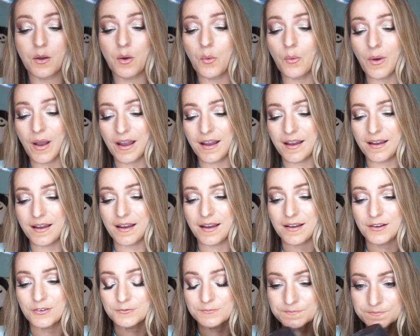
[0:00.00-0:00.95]

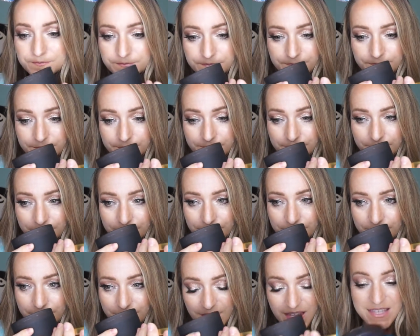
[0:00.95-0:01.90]
Wow.
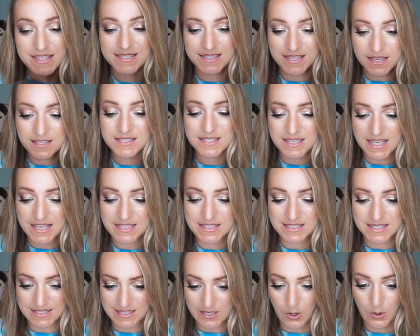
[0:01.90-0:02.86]
It does,
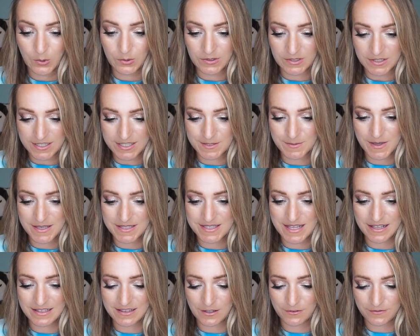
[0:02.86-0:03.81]
it totally smells
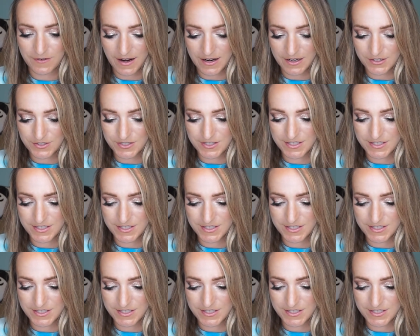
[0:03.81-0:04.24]
like the fire